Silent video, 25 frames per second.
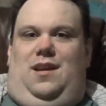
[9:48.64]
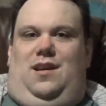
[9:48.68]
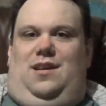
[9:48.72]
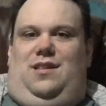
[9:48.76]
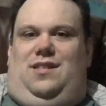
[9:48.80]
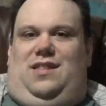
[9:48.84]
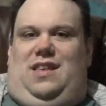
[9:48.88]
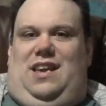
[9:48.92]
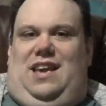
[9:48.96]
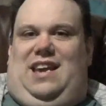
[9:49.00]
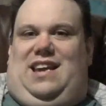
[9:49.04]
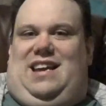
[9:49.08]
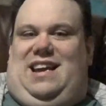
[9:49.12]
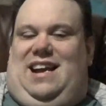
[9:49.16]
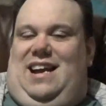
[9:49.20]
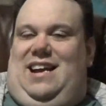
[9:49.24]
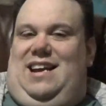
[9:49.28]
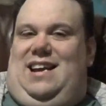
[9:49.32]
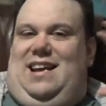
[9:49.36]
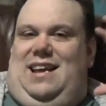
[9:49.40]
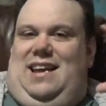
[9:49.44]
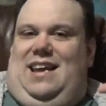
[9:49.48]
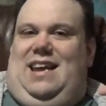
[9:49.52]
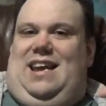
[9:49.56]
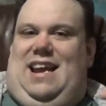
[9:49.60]
they
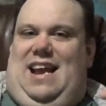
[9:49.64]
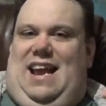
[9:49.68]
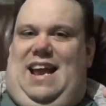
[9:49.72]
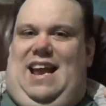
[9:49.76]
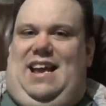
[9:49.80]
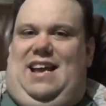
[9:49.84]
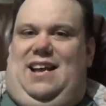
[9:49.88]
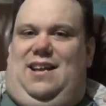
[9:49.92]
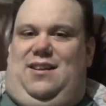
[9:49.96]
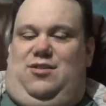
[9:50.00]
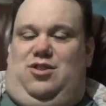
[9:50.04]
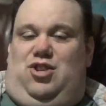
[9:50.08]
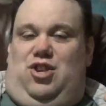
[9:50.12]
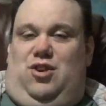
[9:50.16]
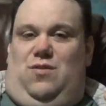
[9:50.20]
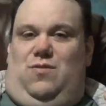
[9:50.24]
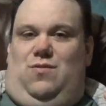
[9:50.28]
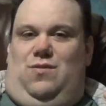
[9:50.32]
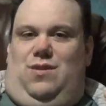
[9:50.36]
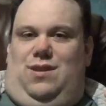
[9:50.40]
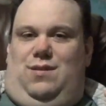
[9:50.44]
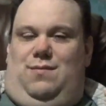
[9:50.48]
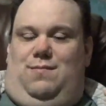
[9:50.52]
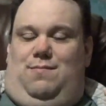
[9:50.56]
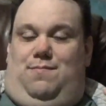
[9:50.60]
kind of
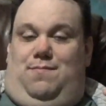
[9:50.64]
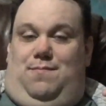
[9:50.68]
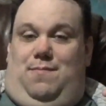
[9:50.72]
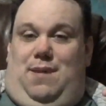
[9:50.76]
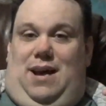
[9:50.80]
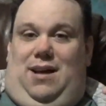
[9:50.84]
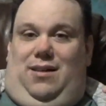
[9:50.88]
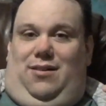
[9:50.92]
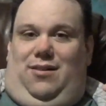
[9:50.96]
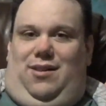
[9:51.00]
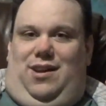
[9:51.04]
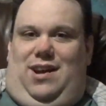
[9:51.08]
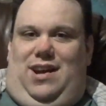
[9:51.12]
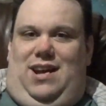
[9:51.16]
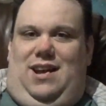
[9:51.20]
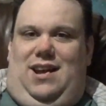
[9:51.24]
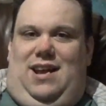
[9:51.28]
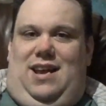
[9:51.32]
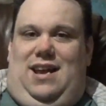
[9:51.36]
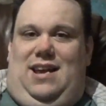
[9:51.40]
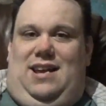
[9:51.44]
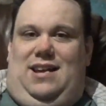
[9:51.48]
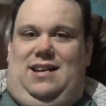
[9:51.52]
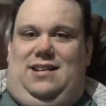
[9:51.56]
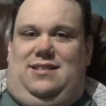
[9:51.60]
Joe and Balor hit
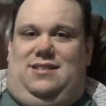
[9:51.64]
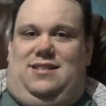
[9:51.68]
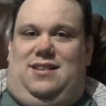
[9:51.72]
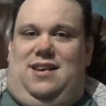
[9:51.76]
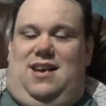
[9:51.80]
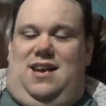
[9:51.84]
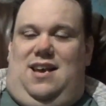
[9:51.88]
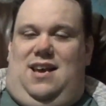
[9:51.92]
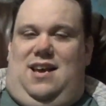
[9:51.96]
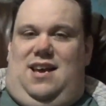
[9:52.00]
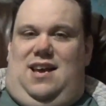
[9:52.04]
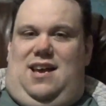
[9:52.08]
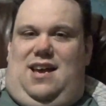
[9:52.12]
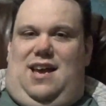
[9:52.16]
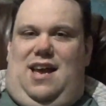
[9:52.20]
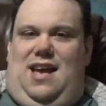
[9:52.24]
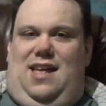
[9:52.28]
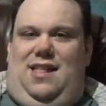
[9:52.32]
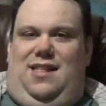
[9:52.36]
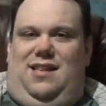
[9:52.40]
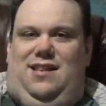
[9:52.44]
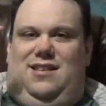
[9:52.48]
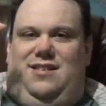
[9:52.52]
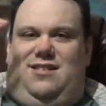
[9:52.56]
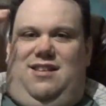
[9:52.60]
heads,
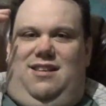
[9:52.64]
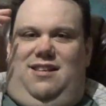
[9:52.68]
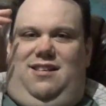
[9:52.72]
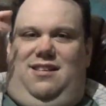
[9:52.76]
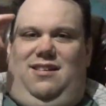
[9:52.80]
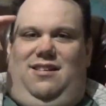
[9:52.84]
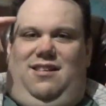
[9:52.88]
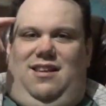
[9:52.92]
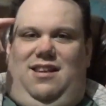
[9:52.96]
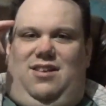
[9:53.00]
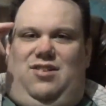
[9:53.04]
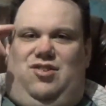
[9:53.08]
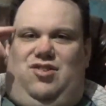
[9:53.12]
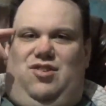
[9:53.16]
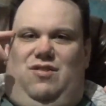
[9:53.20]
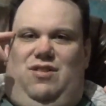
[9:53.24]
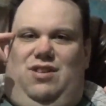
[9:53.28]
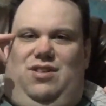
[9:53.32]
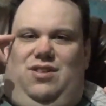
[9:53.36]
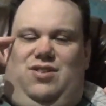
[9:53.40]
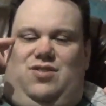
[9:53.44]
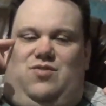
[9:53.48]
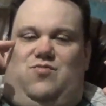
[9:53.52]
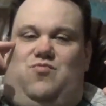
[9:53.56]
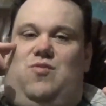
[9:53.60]
and then suddenly, like, Joe
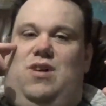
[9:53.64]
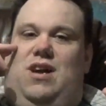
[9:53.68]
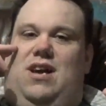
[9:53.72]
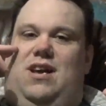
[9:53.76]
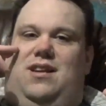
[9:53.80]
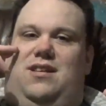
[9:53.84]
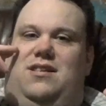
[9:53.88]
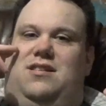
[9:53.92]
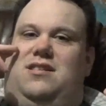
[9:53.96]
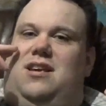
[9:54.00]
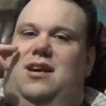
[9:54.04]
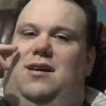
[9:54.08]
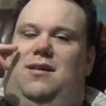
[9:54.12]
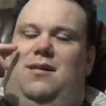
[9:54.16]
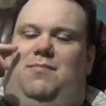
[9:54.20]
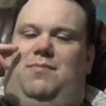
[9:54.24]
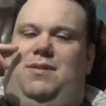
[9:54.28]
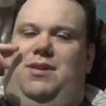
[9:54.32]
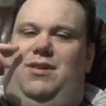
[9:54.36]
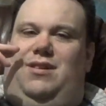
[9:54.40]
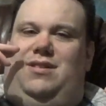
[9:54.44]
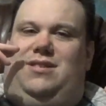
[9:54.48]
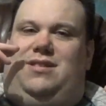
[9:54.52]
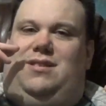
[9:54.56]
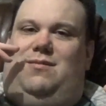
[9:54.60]
had this red
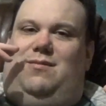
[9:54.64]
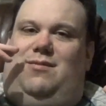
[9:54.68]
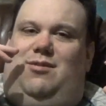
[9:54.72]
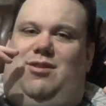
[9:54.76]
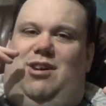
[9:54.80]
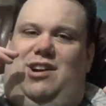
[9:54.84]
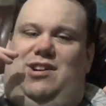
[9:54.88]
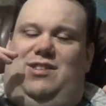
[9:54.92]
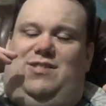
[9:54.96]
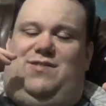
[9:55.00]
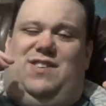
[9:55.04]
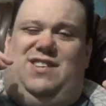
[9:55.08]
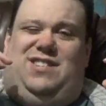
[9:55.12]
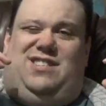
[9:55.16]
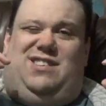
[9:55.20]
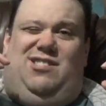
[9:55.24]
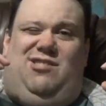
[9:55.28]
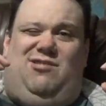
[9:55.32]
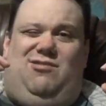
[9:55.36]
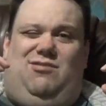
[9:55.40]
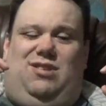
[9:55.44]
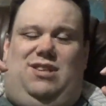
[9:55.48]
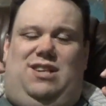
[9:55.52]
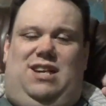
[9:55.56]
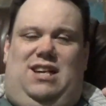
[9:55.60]
appearing somewhere around his face.
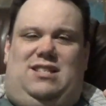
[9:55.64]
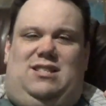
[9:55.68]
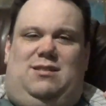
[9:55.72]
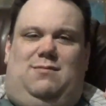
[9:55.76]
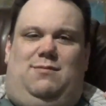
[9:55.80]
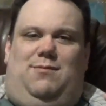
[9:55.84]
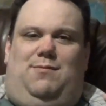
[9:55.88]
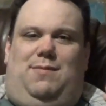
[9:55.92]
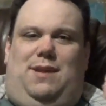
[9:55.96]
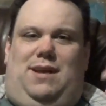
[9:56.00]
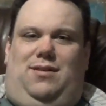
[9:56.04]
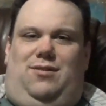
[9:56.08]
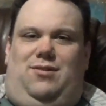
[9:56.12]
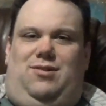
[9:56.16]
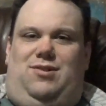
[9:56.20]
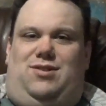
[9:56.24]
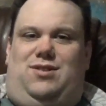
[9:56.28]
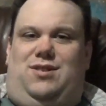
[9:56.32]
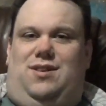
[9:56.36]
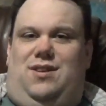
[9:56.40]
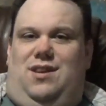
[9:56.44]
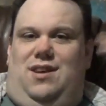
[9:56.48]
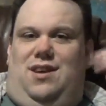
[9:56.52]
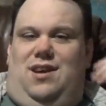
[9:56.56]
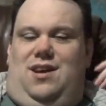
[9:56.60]
Oh, we got some of
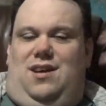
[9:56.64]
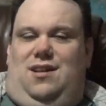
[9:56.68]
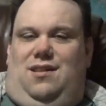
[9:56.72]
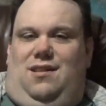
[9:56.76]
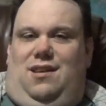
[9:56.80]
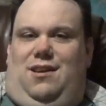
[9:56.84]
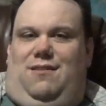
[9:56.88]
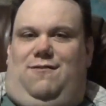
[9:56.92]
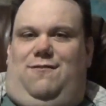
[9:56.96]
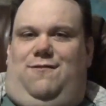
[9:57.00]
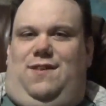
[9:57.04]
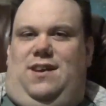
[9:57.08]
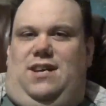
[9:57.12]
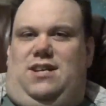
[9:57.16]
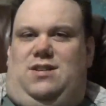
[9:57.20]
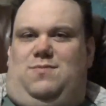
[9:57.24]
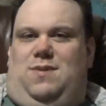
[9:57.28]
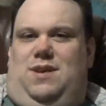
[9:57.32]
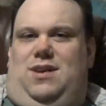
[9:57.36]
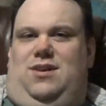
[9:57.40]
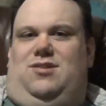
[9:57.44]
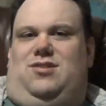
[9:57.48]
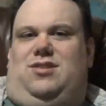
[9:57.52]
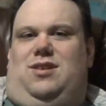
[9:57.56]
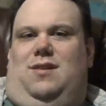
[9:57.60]
Balor's, like, face
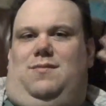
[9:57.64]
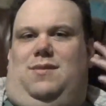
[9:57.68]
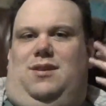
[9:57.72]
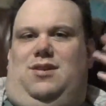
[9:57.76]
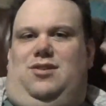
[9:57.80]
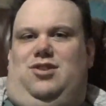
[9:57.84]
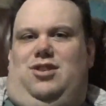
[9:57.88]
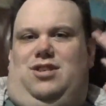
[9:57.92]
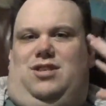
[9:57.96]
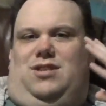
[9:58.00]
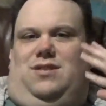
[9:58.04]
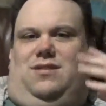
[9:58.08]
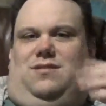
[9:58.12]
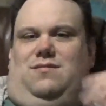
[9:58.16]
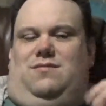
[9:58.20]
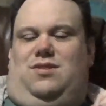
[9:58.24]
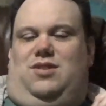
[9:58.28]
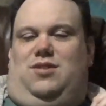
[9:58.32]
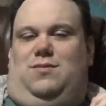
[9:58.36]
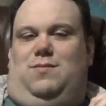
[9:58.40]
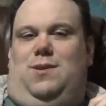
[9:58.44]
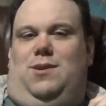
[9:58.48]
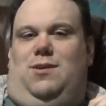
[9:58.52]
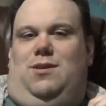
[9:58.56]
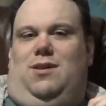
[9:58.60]
paint or something just
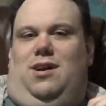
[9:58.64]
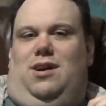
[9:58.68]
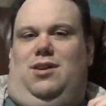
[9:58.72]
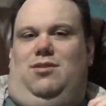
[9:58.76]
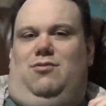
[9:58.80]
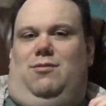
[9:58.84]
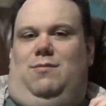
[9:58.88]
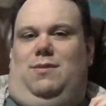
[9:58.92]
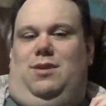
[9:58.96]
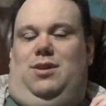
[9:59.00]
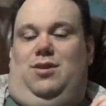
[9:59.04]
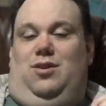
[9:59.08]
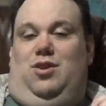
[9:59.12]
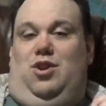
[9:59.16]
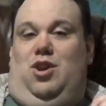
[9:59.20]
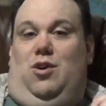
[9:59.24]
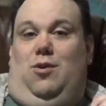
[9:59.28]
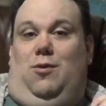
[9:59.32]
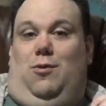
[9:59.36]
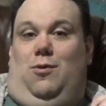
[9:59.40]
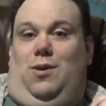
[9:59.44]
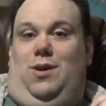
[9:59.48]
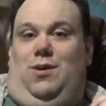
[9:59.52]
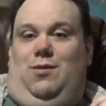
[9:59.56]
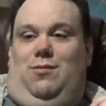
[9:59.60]
smeared onto him, and
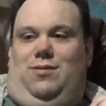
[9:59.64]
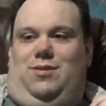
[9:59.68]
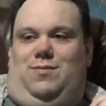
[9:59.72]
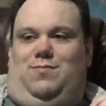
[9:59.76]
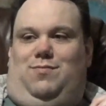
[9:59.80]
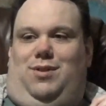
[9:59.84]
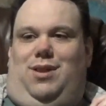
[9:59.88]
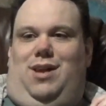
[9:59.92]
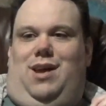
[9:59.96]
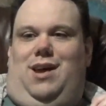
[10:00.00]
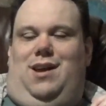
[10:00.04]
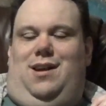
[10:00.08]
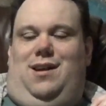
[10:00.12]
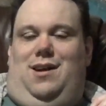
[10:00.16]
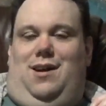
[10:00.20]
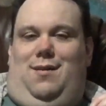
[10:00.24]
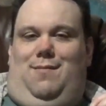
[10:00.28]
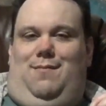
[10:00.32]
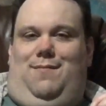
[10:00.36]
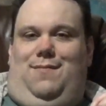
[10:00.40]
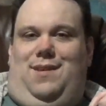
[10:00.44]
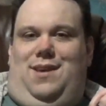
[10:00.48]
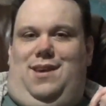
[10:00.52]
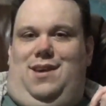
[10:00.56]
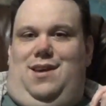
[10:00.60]
no, it was blood.
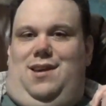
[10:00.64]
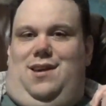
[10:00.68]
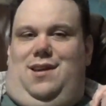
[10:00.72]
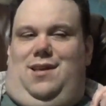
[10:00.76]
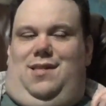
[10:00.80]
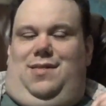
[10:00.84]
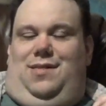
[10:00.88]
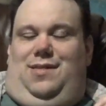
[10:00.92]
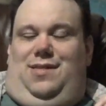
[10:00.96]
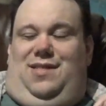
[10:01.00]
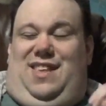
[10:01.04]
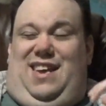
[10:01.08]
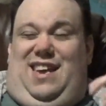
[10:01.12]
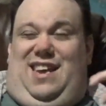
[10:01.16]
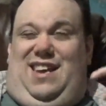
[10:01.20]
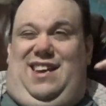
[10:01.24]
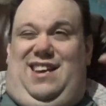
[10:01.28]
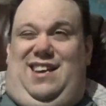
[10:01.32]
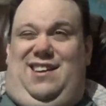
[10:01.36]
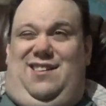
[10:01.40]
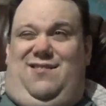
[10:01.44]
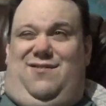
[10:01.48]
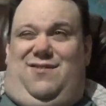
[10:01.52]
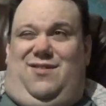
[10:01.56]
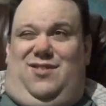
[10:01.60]
They
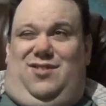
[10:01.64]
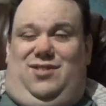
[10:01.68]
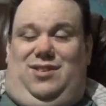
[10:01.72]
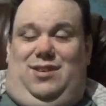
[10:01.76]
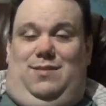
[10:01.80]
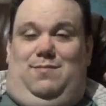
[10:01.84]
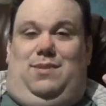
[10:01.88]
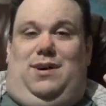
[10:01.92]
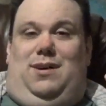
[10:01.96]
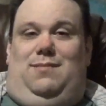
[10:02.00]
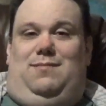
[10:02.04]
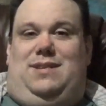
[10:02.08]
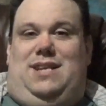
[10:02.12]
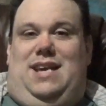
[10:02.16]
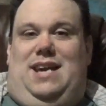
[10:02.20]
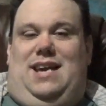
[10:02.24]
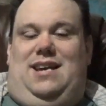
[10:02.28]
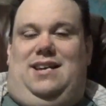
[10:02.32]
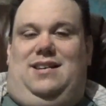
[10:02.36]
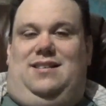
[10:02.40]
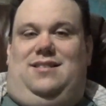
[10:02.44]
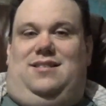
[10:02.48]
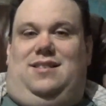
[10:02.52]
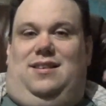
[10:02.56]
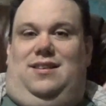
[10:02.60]
inadvertently bumped
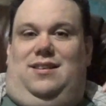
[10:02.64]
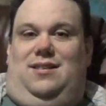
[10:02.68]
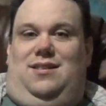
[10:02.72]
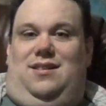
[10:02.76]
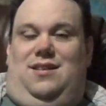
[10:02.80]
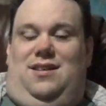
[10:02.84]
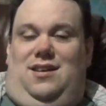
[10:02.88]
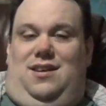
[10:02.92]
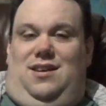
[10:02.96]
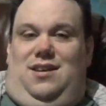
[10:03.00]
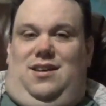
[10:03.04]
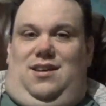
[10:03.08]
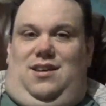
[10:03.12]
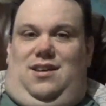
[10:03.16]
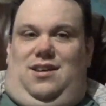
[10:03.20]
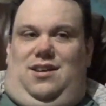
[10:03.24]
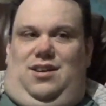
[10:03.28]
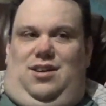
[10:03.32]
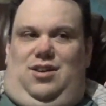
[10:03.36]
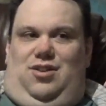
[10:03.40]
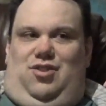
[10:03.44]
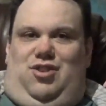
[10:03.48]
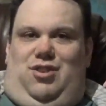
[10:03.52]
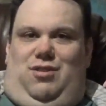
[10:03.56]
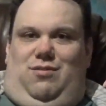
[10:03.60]
heads, and
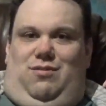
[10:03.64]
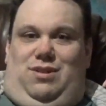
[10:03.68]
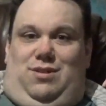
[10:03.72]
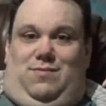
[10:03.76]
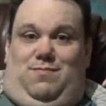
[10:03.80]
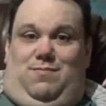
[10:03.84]
Joe was